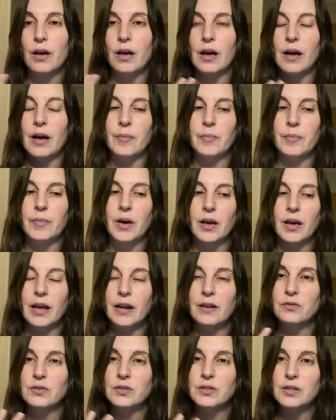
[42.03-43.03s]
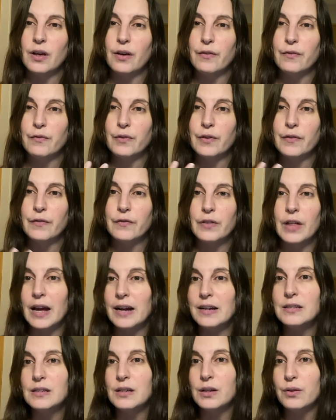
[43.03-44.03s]
a kind of
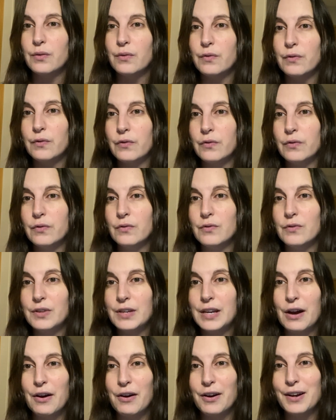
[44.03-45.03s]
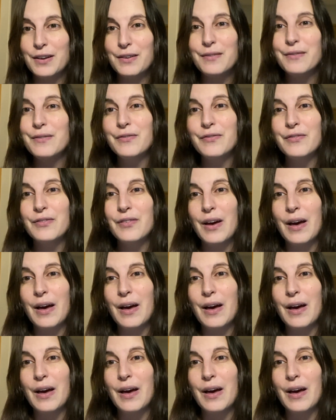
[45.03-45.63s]
self-reflective narrative.